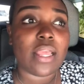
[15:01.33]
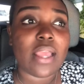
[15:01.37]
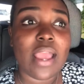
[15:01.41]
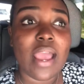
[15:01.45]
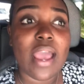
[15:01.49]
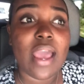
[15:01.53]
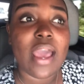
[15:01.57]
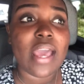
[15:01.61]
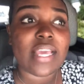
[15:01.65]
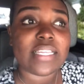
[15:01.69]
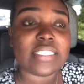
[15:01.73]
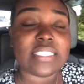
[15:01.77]

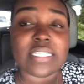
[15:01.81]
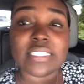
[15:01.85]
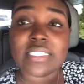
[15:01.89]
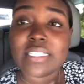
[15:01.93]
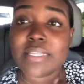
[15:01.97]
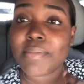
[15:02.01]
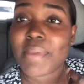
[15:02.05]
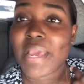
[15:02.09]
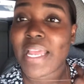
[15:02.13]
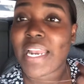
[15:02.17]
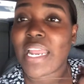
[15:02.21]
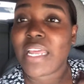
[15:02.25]
I sent in
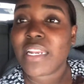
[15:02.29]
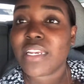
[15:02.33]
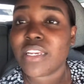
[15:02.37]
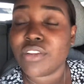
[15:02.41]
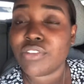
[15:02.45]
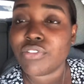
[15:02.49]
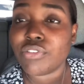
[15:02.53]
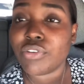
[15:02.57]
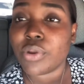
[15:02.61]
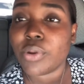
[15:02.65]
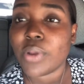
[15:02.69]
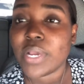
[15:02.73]
my landing
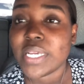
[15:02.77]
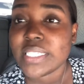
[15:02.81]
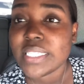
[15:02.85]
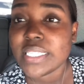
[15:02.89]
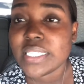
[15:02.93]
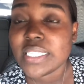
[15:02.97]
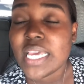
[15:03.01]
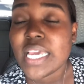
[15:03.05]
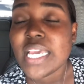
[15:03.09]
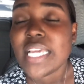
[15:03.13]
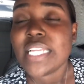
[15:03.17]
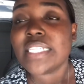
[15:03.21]
request,
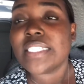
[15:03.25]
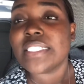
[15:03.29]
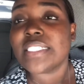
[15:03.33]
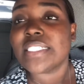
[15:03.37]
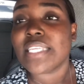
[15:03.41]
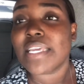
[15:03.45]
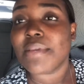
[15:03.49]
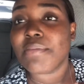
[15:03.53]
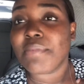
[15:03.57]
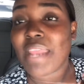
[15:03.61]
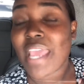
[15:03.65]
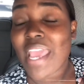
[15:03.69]
the
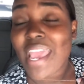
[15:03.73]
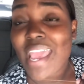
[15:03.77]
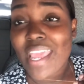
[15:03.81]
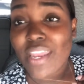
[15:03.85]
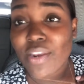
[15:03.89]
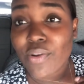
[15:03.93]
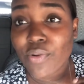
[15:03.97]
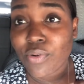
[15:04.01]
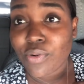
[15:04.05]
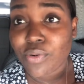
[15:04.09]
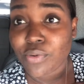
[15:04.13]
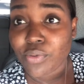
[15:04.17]
same day I
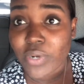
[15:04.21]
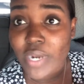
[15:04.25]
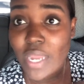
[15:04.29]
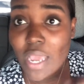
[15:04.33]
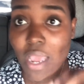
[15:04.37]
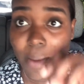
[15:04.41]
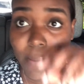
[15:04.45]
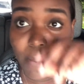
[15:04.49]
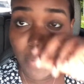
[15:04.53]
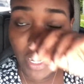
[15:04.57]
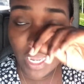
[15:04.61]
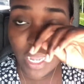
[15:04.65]
downloaded the
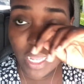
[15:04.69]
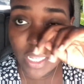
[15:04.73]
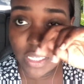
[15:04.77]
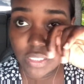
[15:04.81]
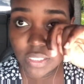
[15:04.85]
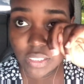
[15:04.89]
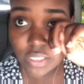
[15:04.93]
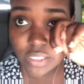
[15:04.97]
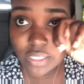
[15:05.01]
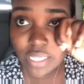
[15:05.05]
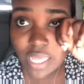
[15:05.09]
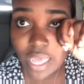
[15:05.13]
app,
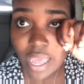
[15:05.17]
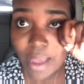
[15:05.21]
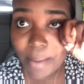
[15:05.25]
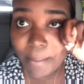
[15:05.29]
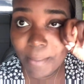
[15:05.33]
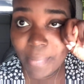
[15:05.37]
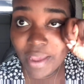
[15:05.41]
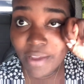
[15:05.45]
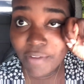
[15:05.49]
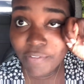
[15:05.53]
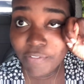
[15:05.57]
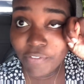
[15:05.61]
because
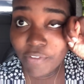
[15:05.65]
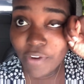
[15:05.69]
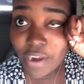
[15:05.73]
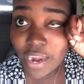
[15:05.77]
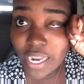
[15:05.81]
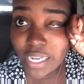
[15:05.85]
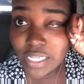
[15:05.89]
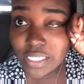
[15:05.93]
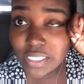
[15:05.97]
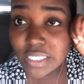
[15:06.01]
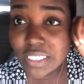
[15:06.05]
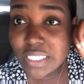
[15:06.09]
my
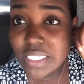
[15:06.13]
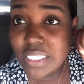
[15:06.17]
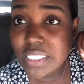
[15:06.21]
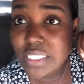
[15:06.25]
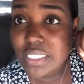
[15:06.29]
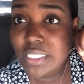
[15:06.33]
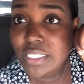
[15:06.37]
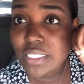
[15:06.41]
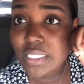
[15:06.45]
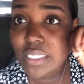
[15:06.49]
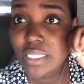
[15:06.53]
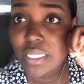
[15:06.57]

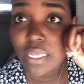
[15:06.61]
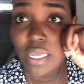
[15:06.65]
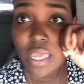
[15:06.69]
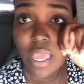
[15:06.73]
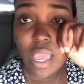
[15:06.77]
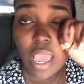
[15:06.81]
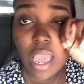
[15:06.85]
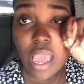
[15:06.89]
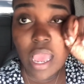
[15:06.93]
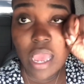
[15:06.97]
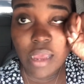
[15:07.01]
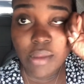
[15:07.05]
friends
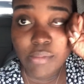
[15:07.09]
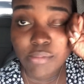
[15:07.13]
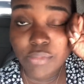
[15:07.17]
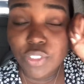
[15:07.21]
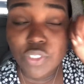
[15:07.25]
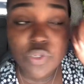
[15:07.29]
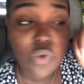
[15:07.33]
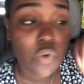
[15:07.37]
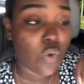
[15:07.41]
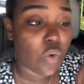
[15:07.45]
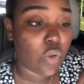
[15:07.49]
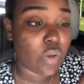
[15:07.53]

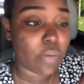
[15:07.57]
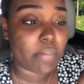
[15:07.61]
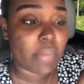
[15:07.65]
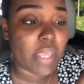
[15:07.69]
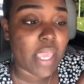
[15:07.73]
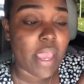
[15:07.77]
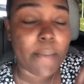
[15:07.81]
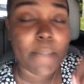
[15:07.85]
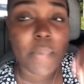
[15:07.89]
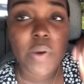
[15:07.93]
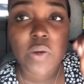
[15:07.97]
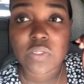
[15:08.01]
told me
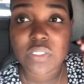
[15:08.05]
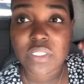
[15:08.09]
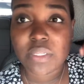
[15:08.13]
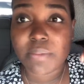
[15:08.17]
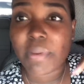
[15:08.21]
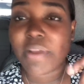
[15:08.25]
about it.